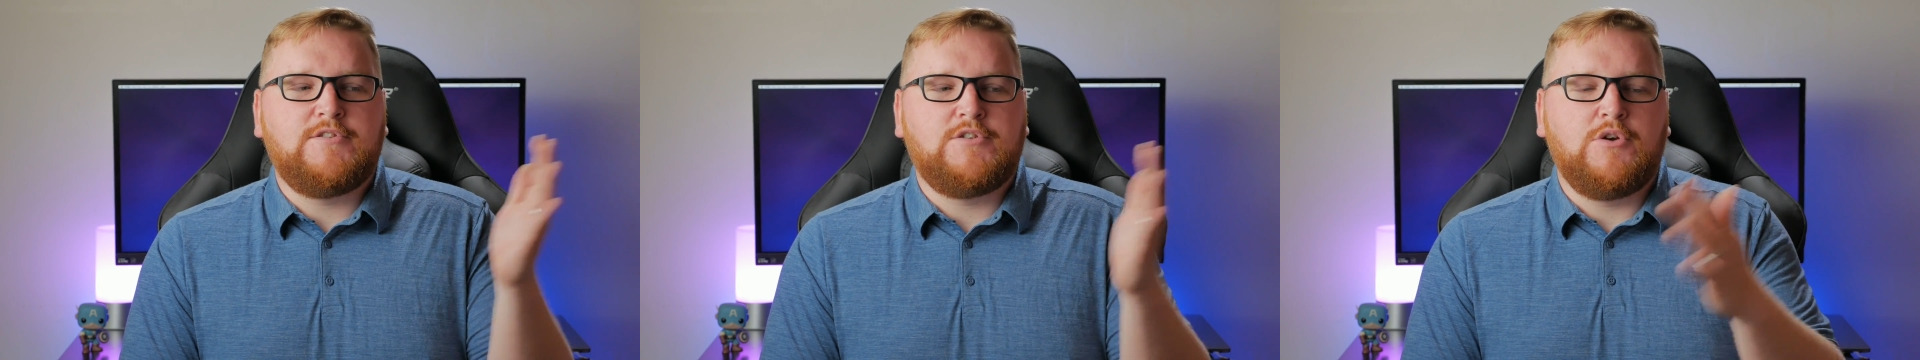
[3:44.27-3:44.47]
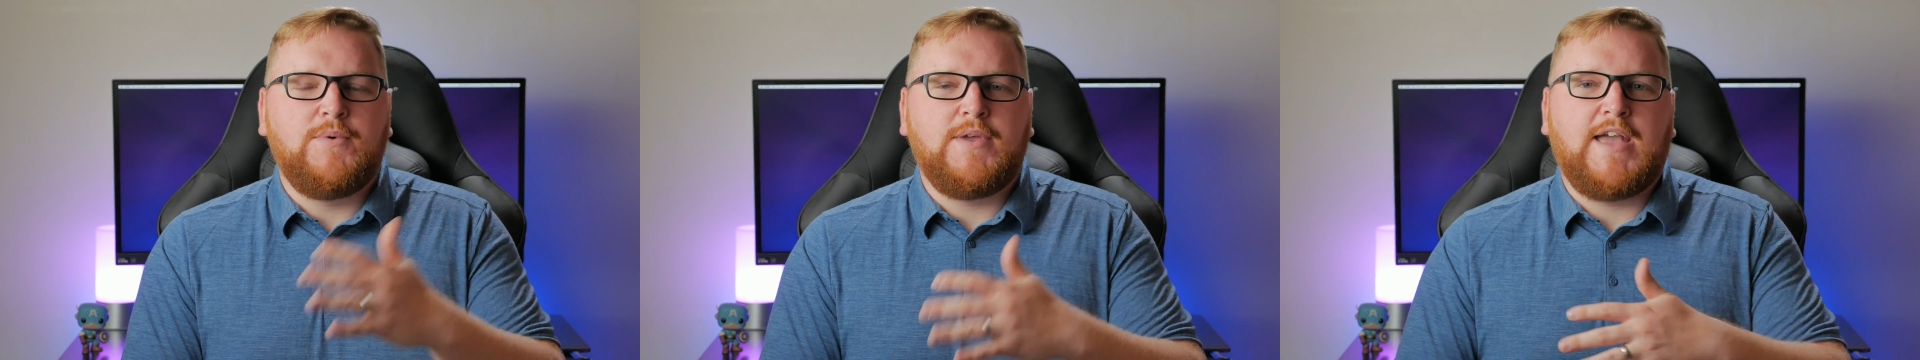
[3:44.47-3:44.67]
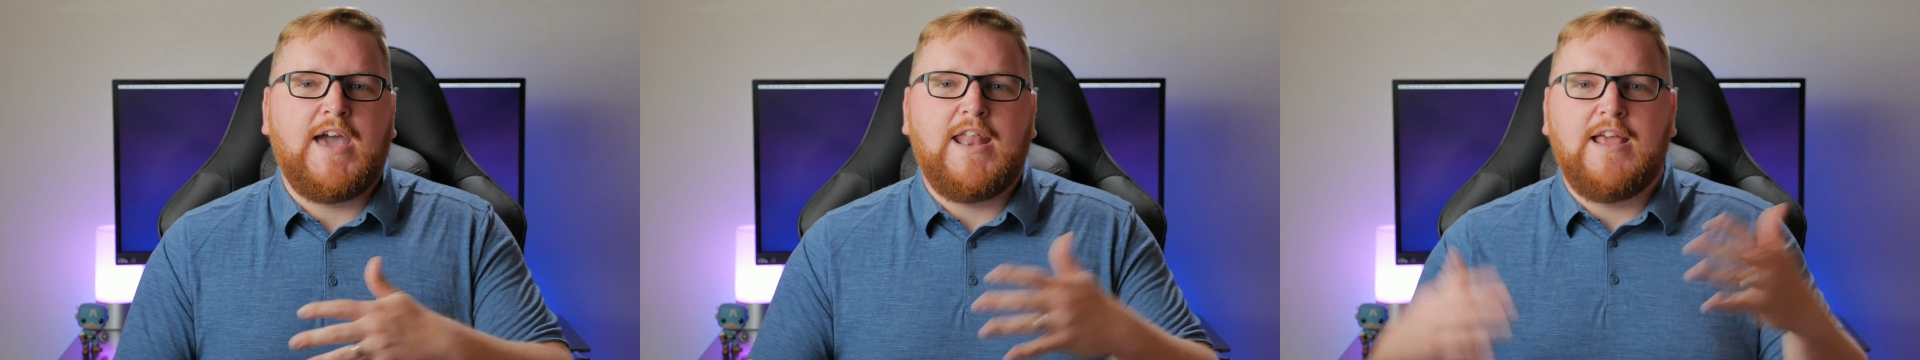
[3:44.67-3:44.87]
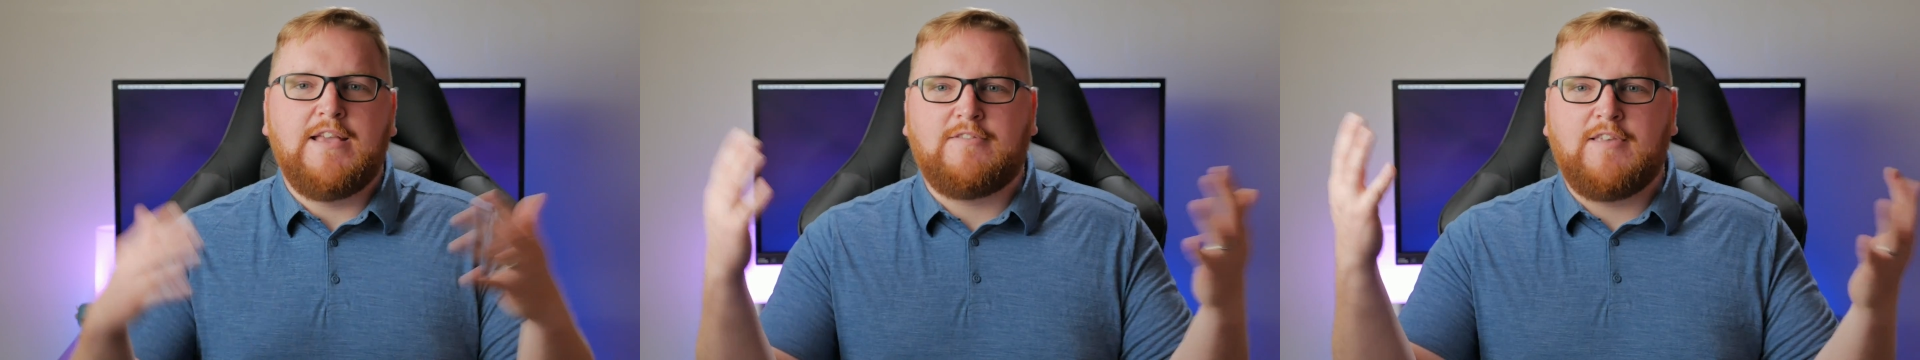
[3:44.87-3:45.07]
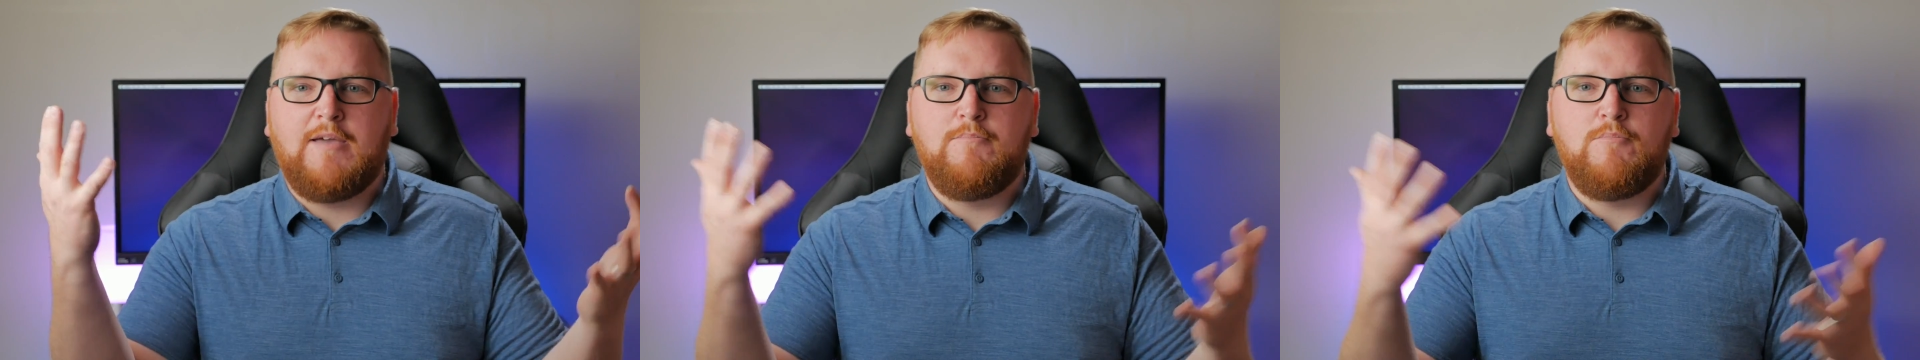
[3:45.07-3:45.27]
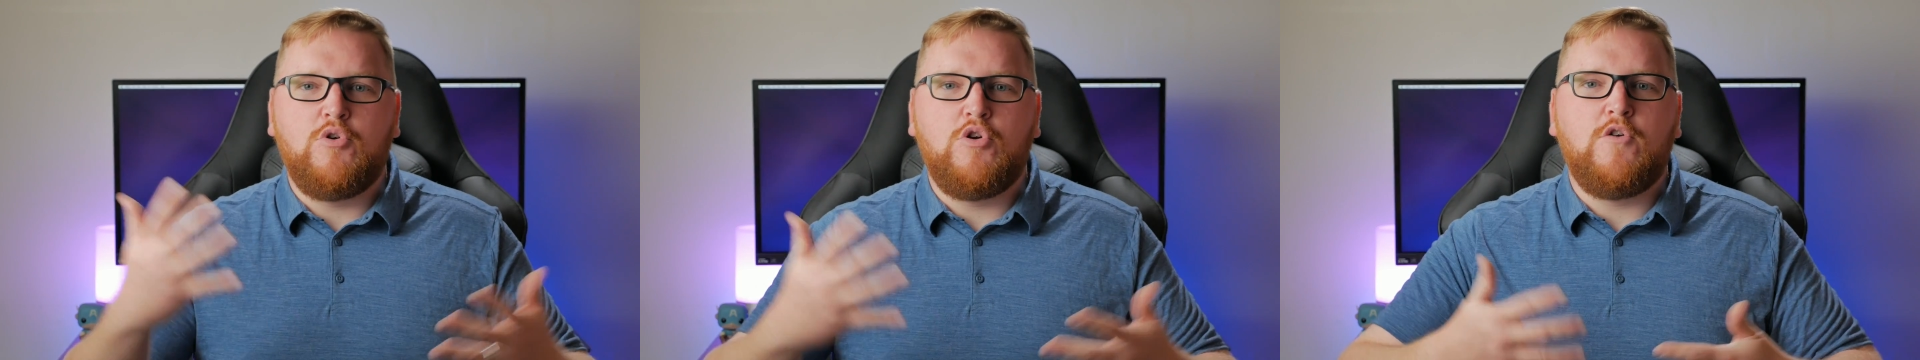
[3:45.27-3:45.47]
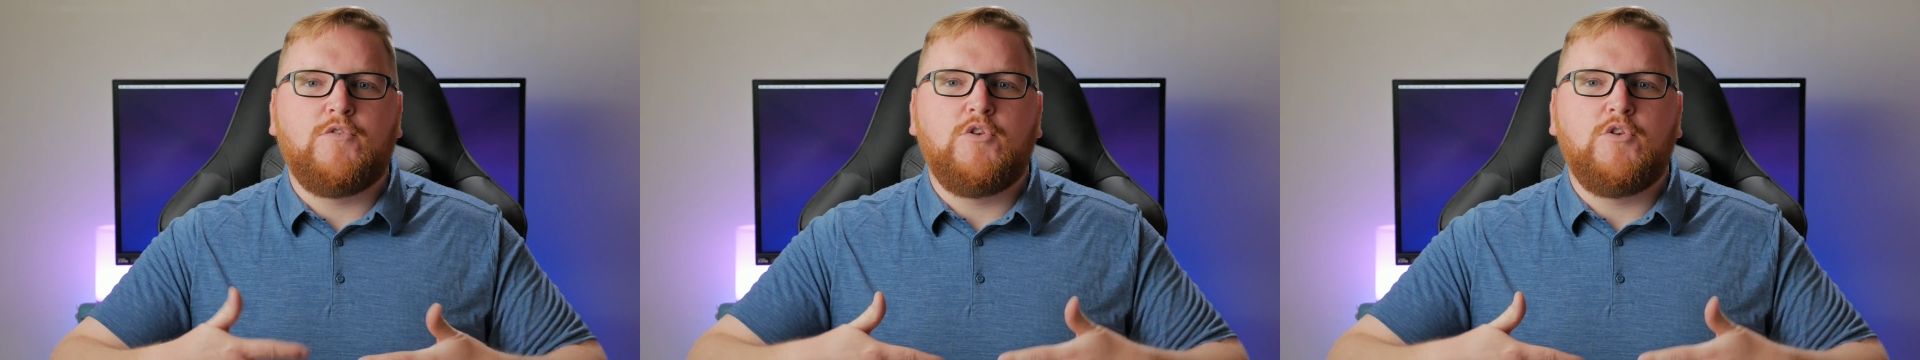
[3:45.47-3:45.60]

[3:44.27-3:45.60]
So we kind of, as I move,